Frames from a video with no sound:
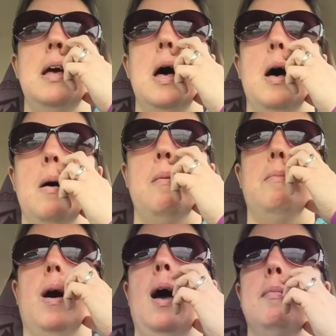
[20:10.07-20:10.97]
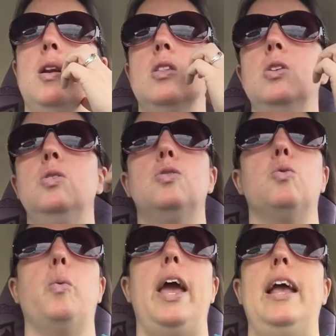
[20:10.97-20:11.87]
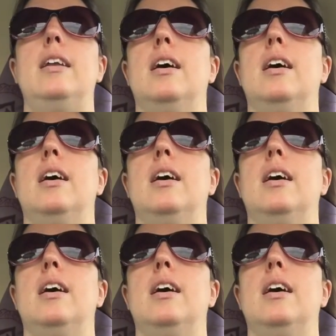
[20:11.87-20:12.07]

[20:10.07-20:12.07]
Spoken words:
I'm gonna lose weight